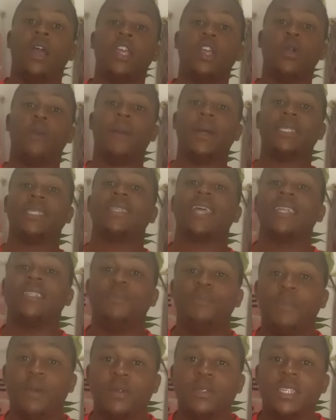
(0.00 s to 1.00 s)
You might
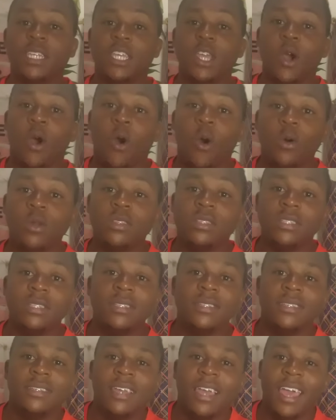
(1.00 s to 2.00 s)
start building your own
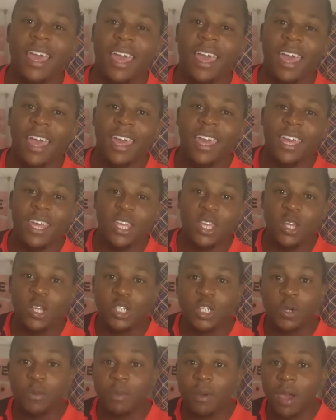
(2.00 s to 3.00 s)

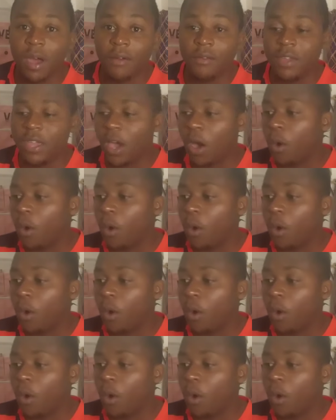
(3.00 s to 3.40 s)
YouTube career,